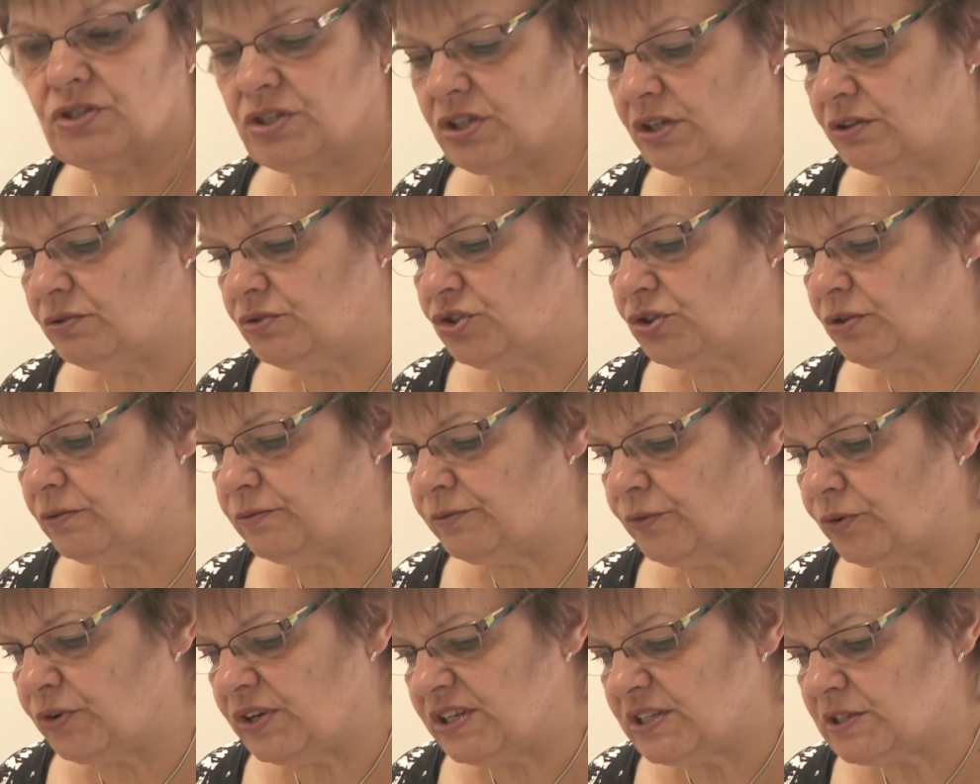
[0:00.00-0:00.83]
use your
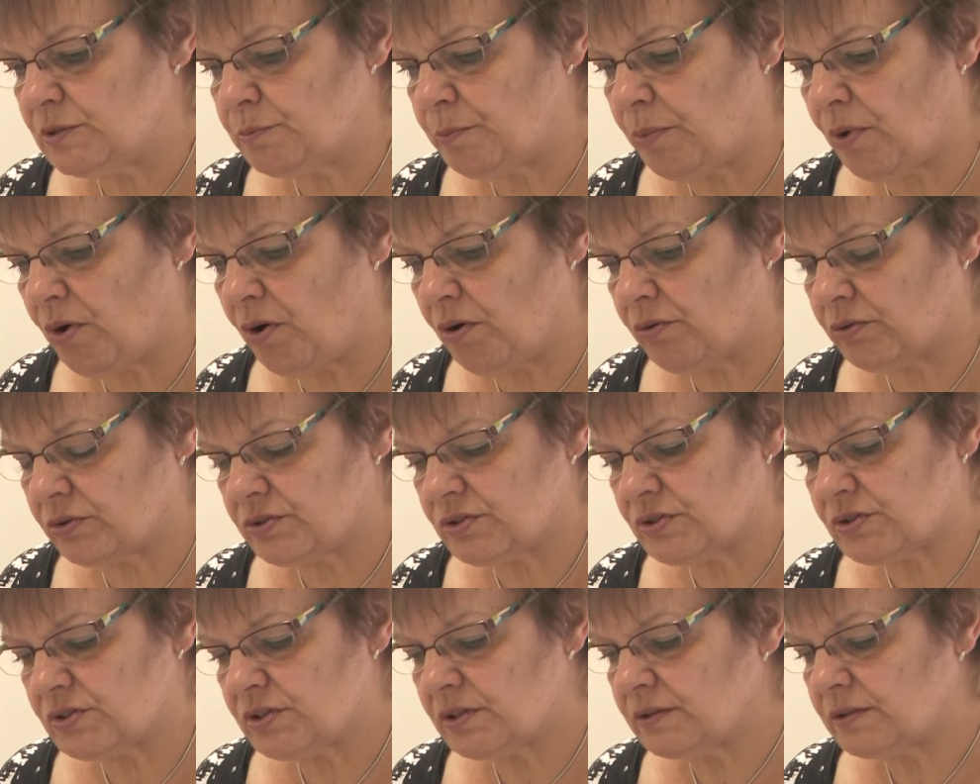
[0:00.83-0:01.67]
voice
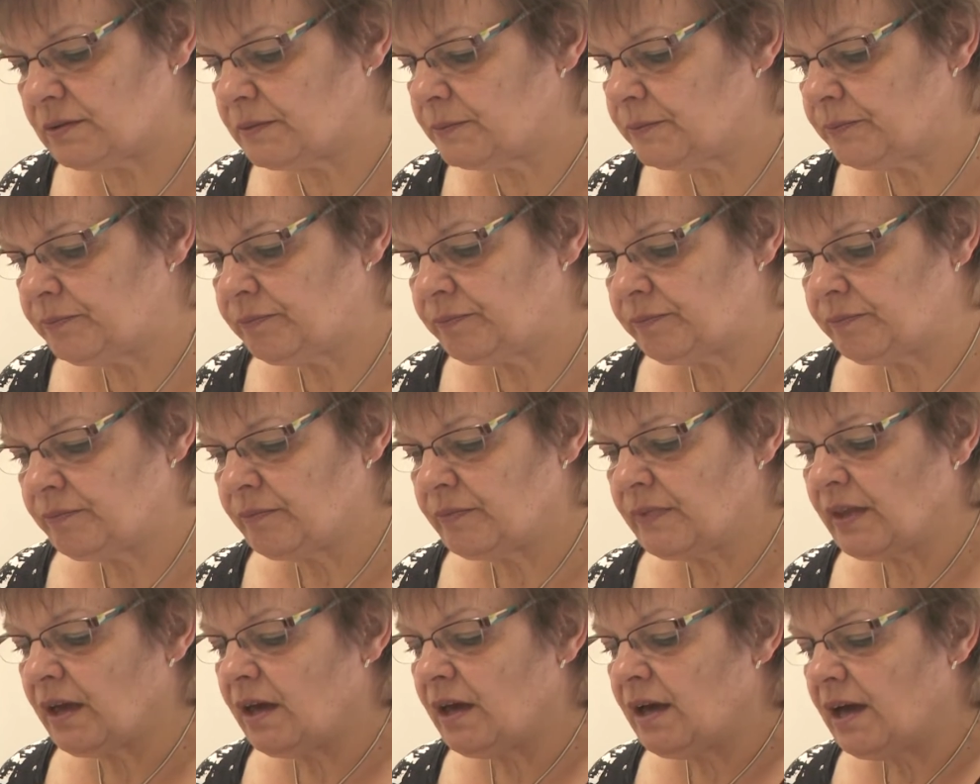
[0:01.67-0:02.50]
box.
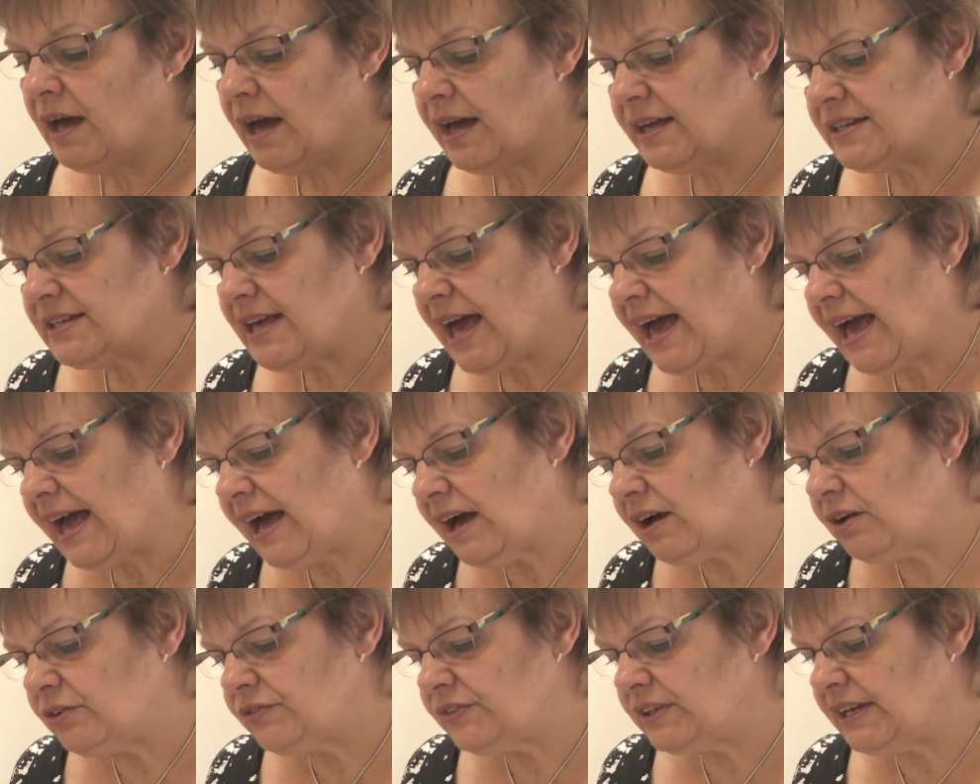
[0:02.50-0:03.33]
And
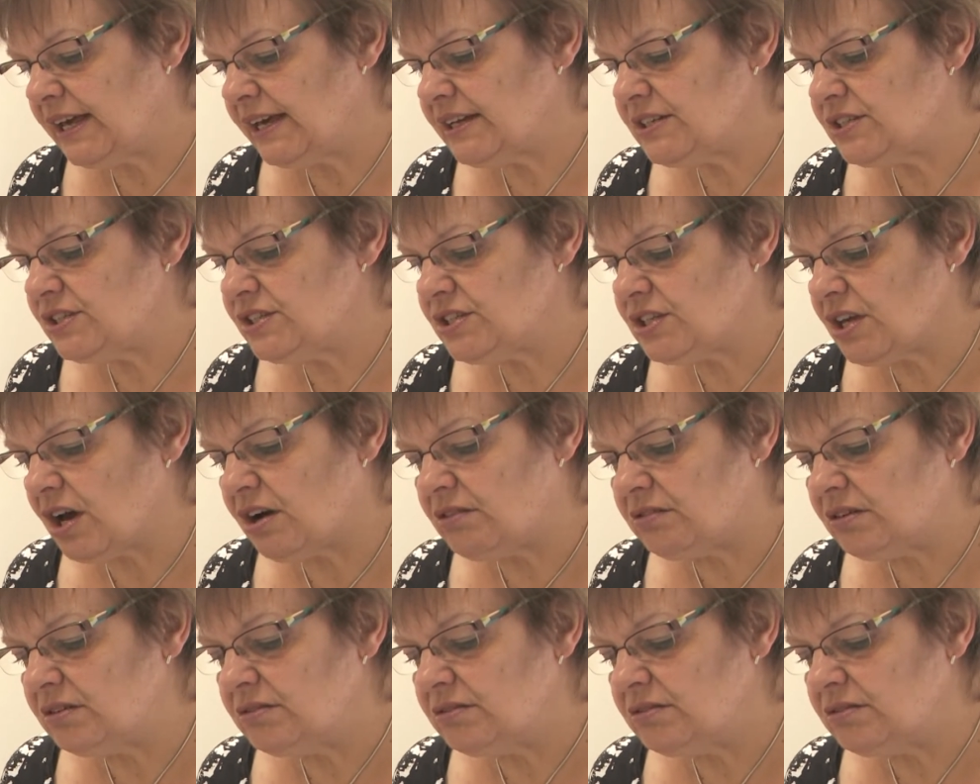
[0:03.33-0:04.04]
how the letters are